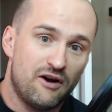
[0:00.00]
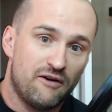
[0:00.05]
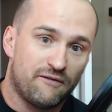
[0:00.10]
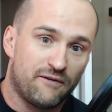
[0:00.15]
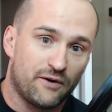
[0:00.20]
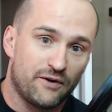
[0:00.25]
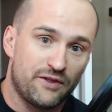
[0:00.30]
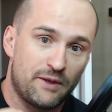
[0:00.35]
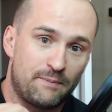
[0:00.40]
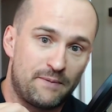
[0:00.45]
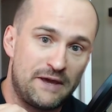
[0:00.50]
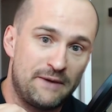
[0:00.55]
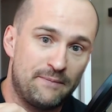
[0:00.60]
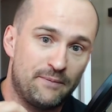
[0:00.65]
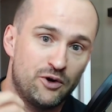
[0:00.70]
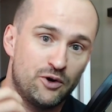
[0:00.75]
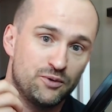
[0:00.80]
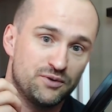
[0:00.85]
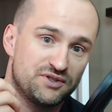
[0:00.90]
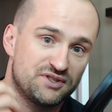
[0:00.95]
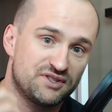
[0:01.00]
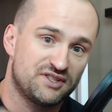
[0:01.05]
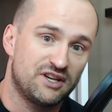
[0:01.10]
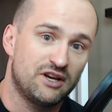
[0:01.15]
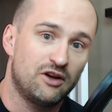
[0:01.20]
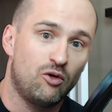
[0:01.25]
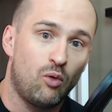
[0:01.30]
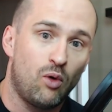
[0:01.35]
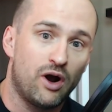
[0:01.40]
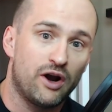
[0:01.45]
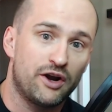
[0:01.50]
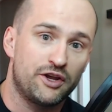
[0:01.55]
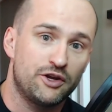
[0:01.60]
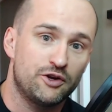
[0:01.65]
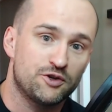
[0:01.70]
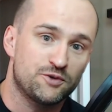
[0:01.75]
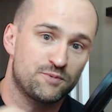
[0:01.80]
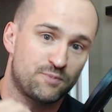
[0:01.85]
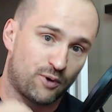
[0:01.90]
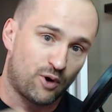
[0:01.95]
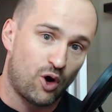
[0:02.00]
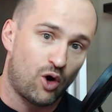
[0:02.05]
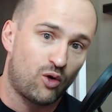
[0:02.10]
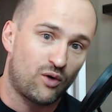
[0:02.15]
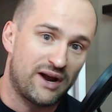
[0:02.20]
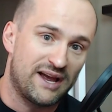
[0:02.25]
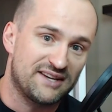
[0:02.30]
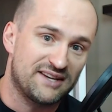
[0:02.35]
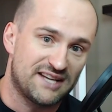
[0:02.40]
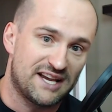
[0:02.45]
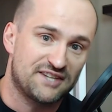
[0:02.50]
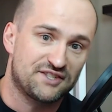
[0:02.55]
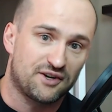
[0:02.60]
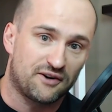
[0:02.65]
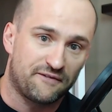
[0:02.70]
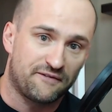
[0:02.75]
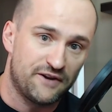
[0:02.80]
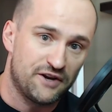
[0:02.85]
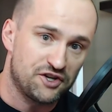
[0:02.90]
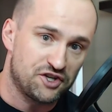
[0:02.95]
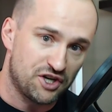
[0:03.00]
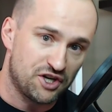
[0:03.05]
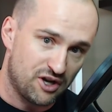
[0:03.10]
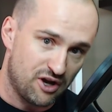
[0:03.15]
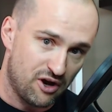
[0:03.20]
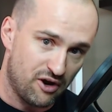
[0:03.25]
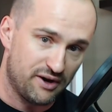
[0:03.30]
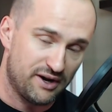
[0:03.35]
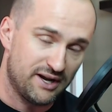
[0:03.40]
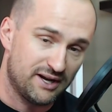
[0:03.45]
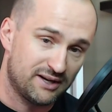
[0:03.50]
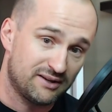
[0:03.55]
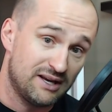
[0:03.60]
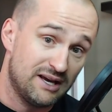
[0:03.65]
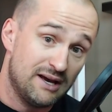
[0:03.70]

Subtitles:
for the people who still want to use ProRes as their finishing codec.